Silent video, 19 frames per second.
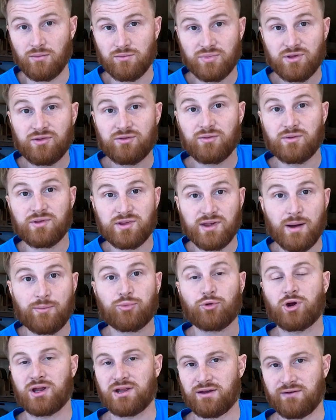
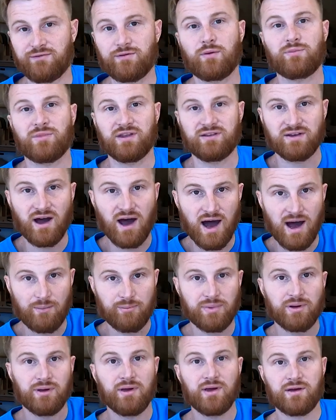separating from the top,
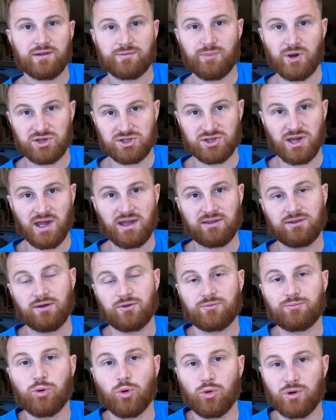especially at
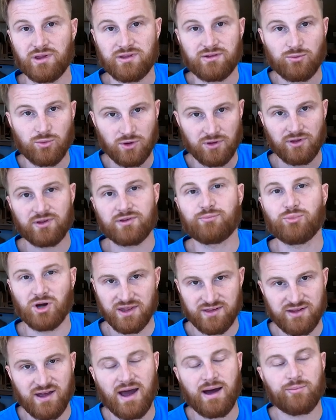those points where the
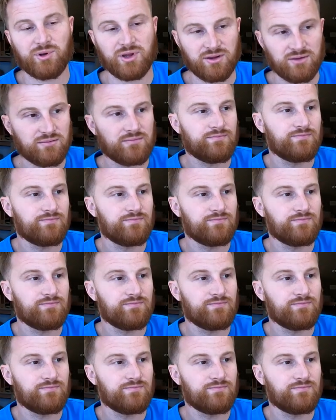splits happen.